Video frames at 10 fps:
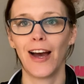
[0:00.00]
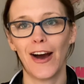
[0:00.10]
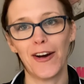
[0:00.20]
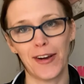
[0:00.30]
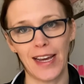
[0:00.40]

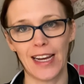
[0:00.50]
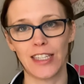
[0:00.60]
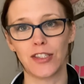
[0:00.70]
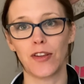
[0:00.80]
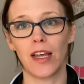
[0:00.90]
Okay
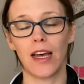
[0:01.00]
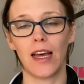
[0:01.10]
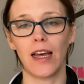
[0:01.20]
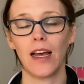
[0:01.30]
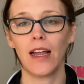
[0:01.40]
guys, so
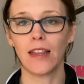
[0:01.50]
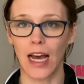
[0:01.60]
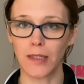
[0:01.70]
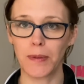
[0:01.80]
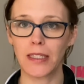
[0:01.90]
the
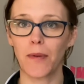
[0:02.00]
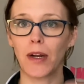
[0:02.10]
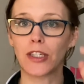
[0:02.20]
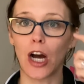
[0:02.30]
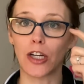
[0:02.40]
last piece I
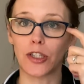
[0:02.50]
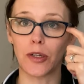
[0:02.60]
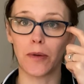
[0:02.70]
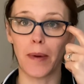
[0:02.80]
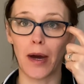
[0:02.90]
want to talk to
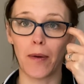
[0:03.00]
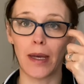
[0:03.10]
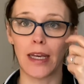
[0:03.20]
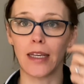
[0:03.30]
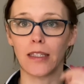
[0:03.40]
you about
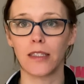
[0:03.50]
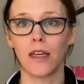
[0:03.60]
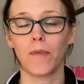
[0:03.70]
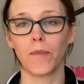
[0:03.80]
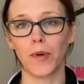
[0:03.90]
is
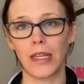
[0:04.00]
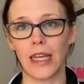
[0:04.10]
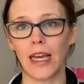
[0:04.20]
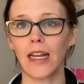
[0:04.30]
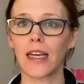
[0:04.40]

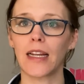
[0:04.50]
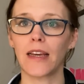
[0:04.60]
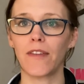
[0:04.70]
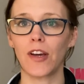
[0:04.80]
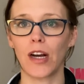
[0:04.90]
breathing, and I'm going to
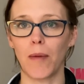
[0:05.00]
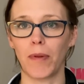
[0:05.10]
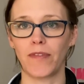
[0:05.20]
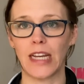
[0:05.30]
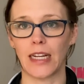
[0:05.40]
give you a couple
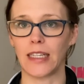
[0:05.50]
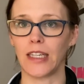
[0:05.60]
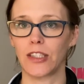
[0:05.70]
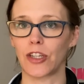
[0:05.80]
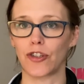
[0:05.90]
of
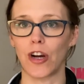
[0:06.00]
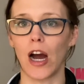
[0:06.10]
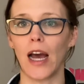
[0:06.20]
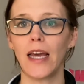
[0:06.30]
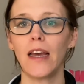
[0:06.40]
techniques to
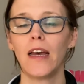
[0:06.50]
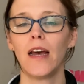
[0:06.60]
try.